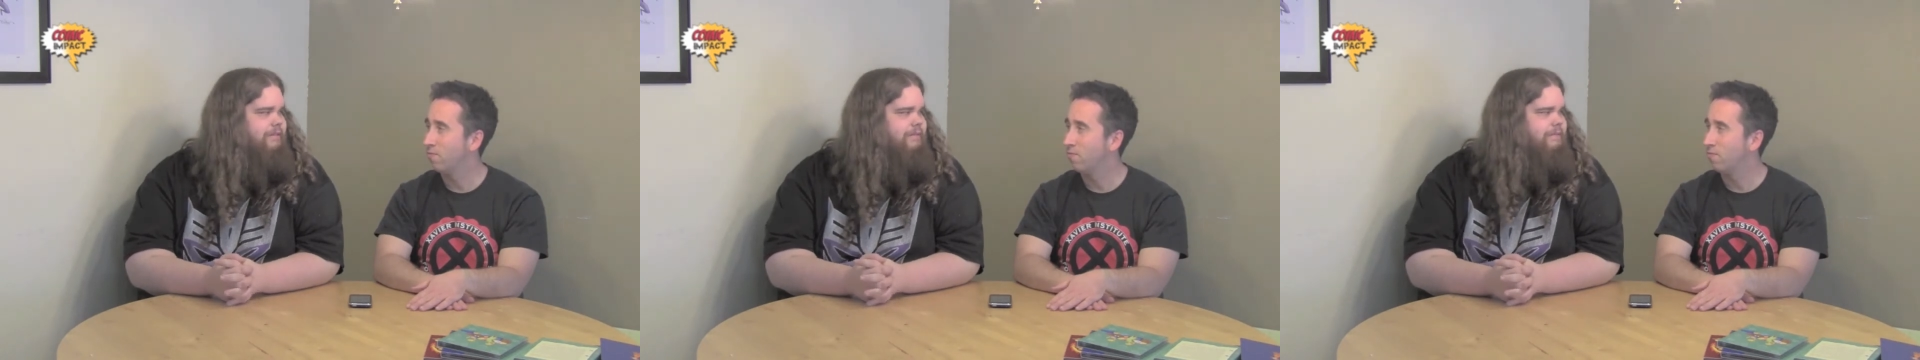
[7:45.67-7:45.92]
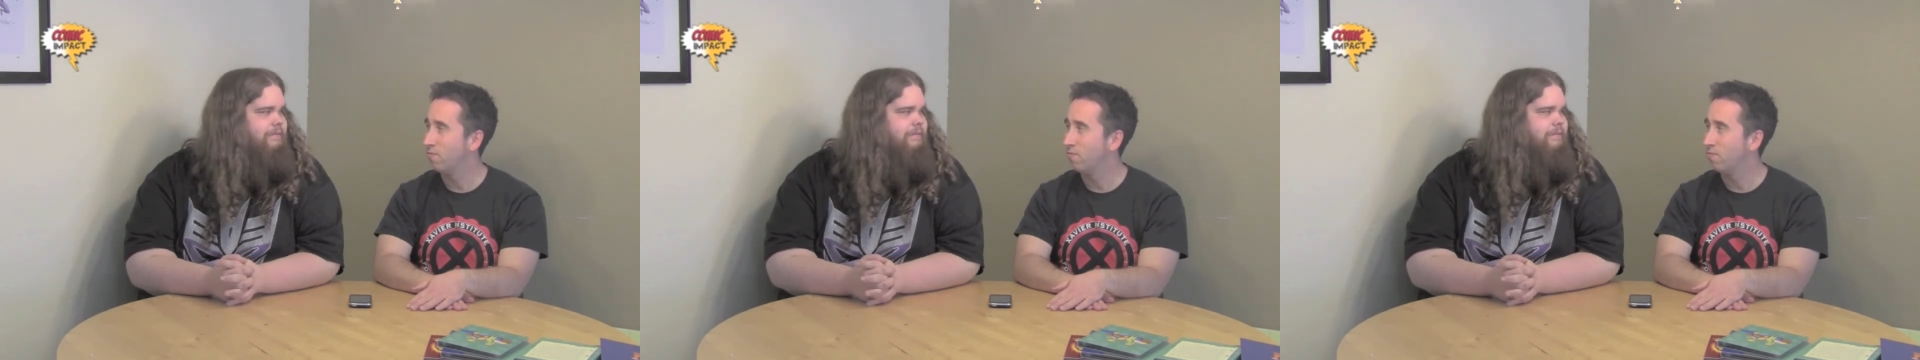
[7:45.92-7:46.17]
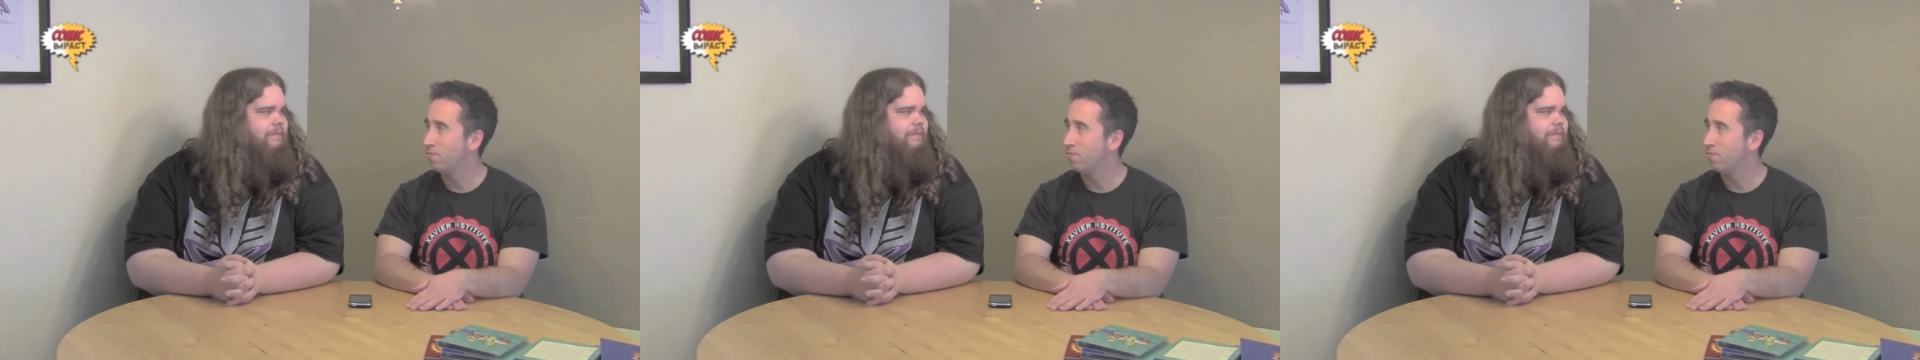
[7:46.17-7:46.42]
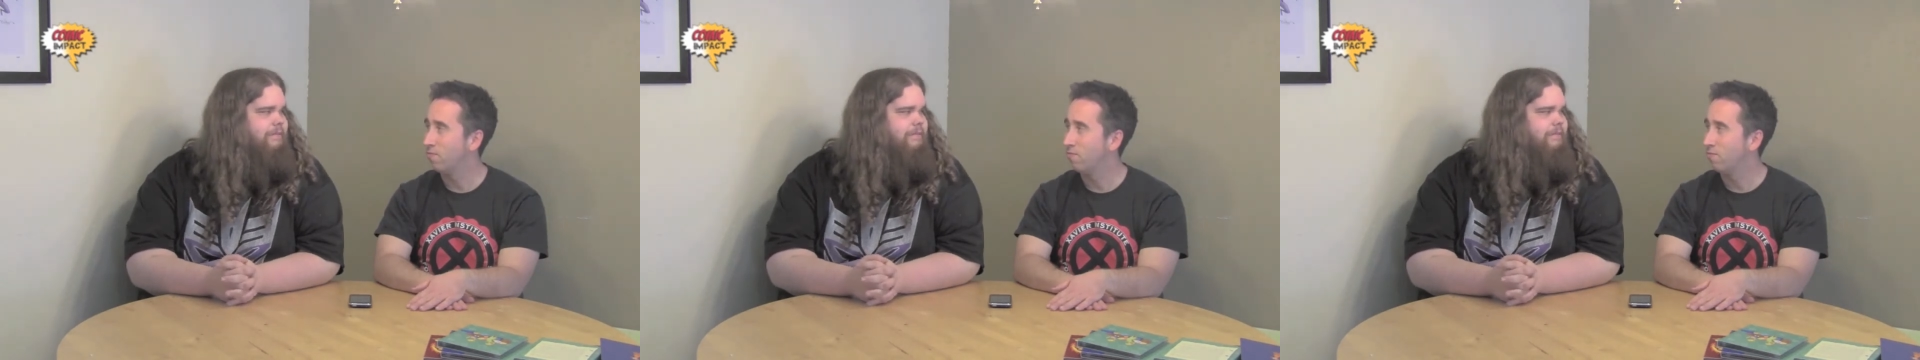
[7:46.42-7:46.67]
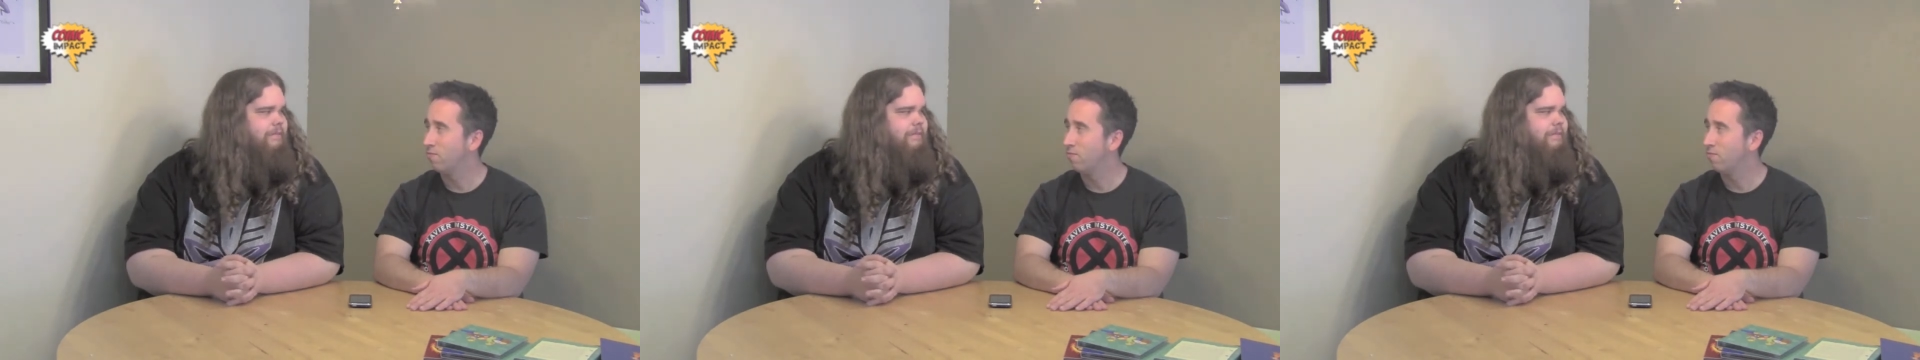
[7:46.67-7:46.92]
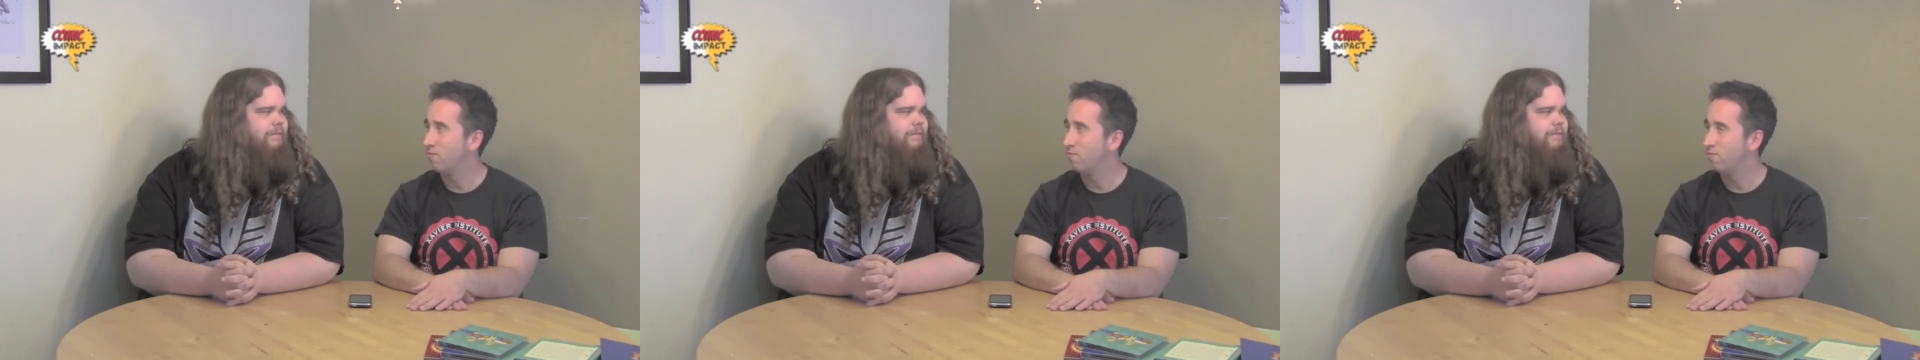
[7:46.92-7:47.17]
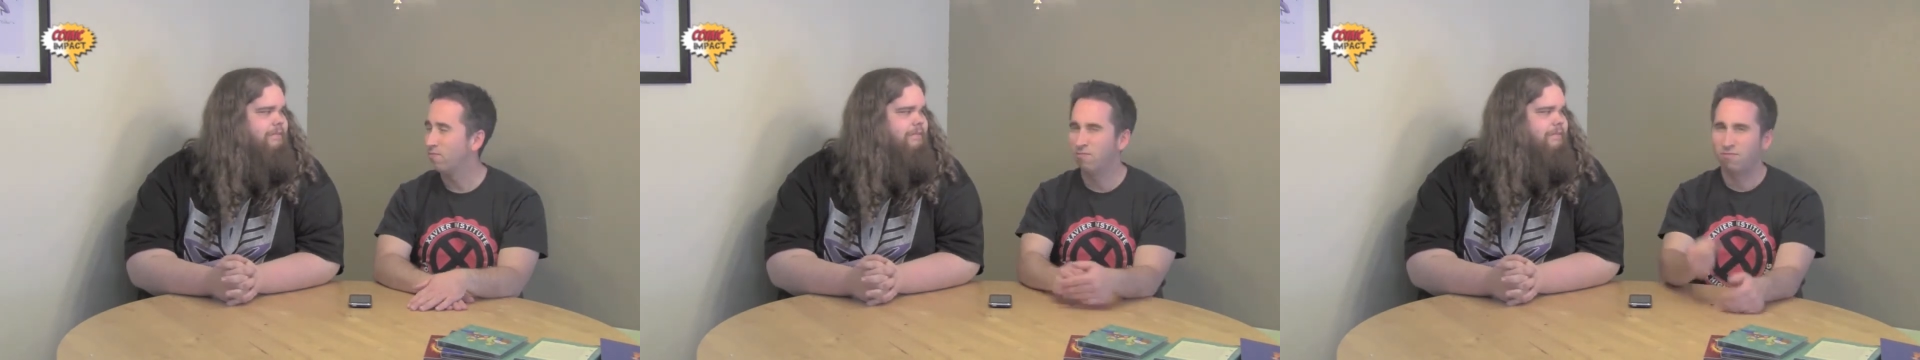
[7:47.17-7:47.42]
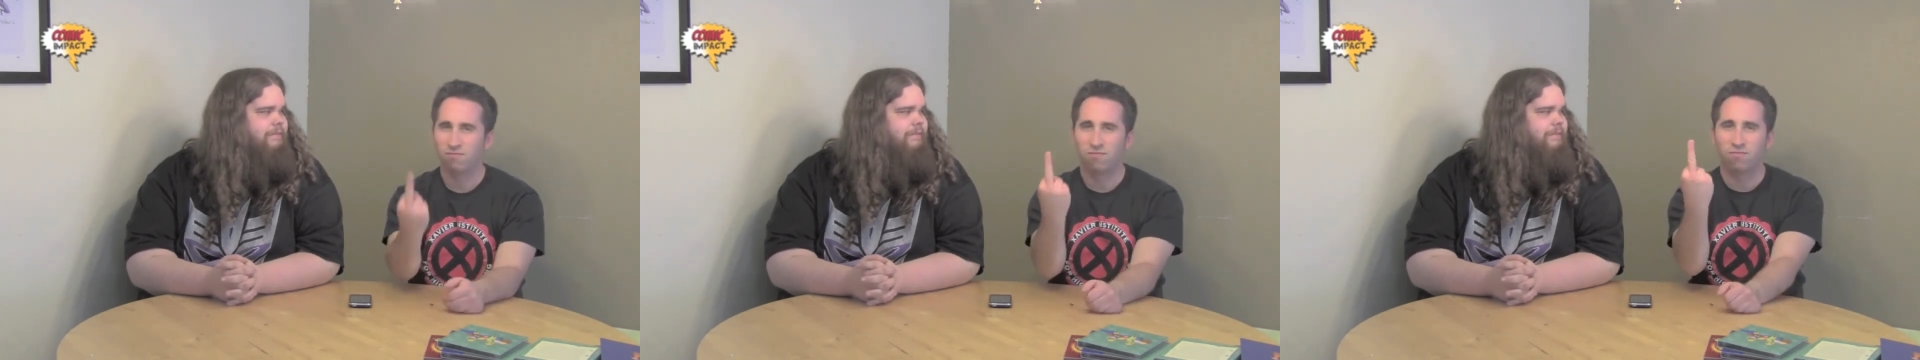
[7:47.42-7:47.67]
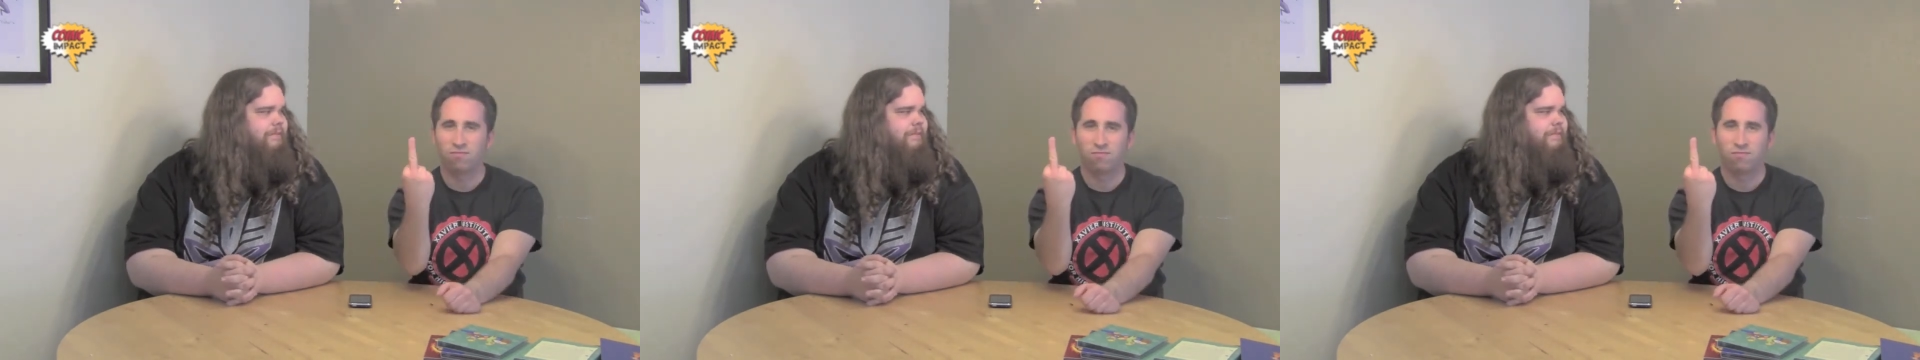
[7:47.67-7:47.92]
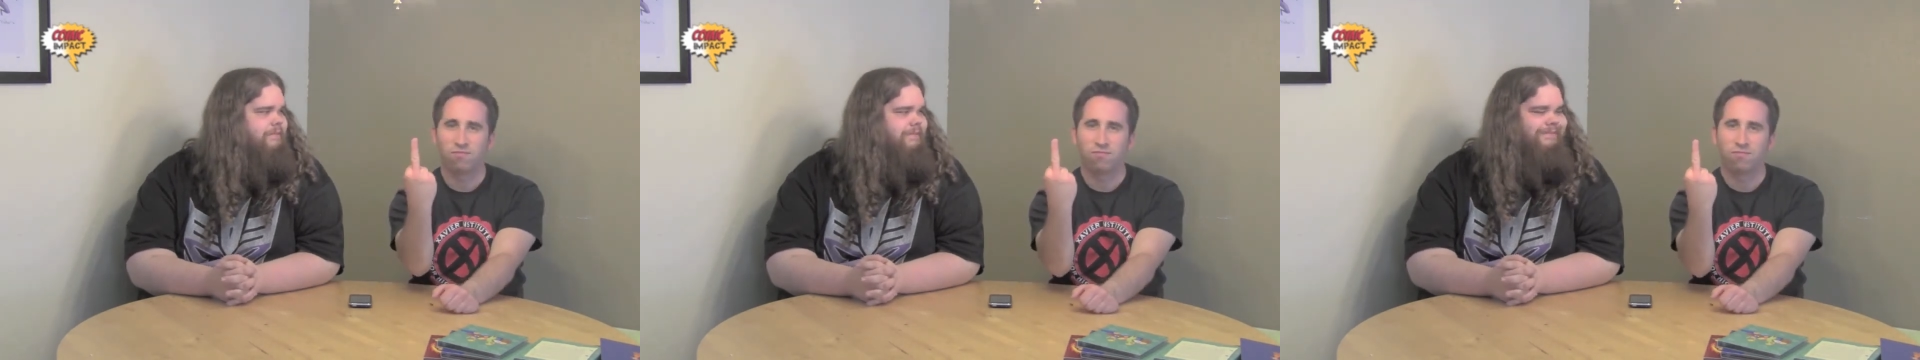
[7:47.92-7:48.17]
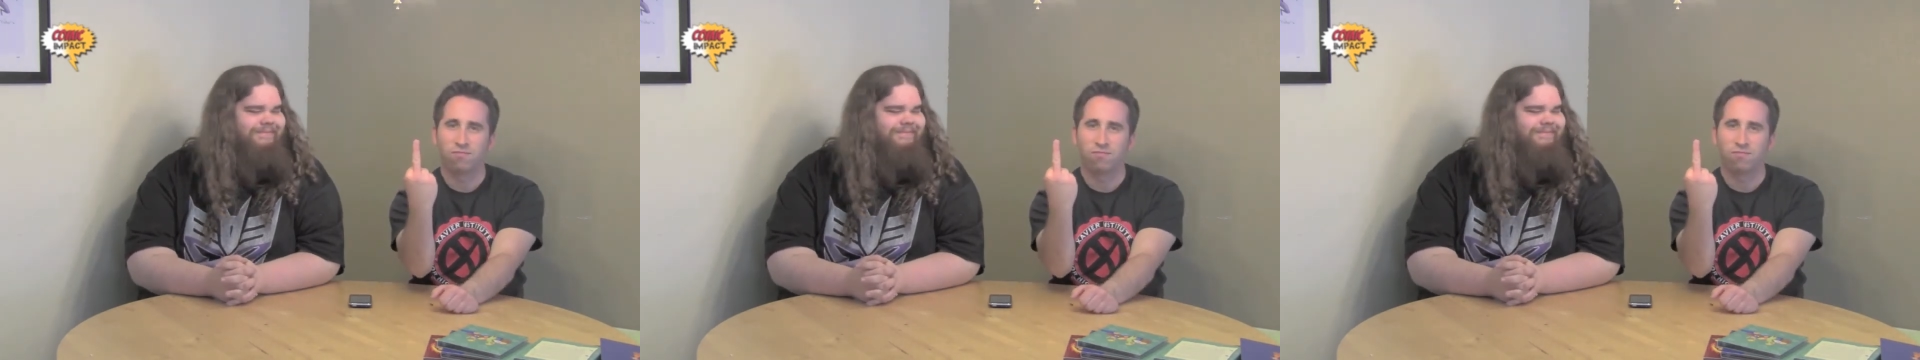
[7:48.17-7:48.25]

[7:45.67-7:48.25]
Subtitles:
Nothing is said.